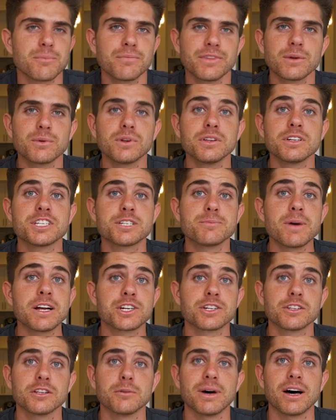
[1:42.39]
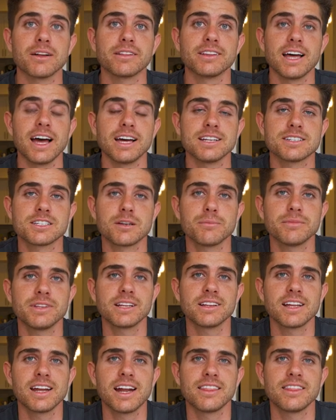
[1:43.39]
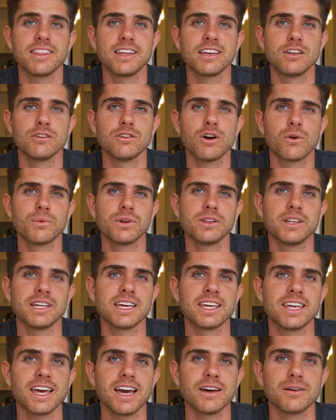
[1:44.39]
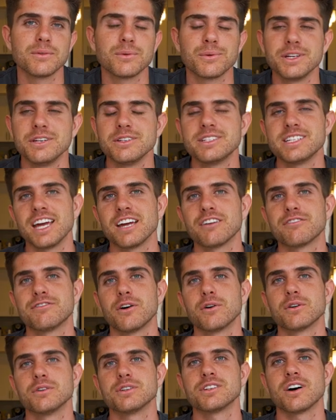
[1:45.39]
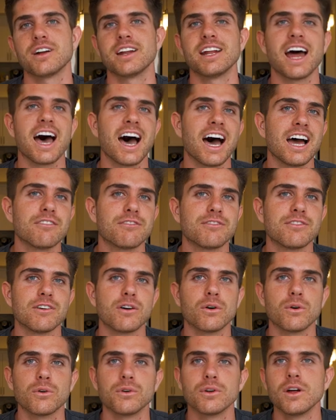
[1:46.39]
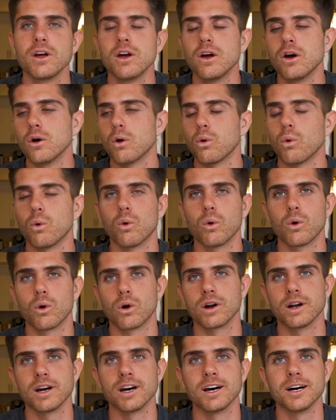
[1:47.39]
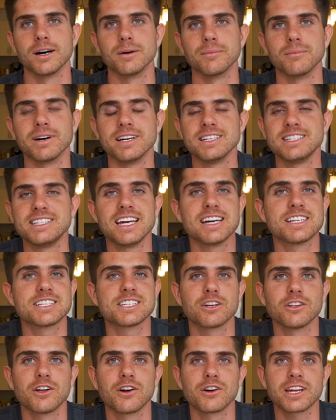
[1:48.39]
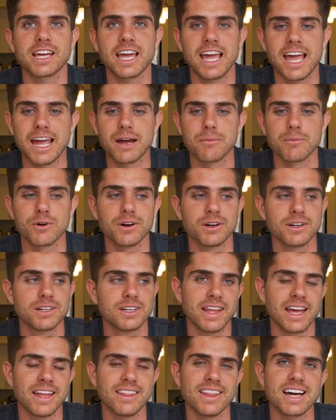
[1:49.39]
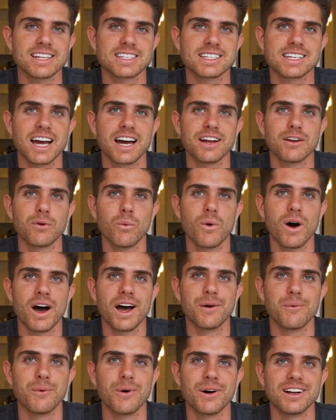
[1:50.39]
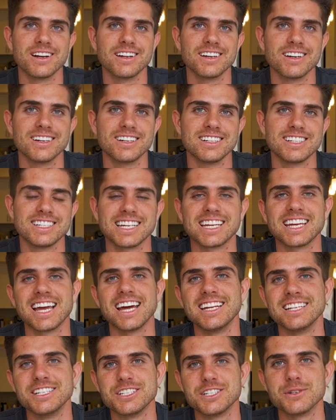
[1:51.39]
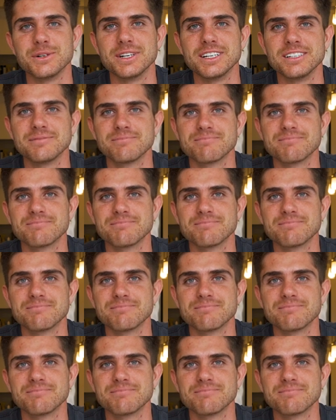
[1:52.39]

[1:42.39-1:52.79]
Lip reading: something really special about that, something that I think you don't really get when you take photos on an iPhone or a DSLR camera. And that's kind of why I wanted to get into it.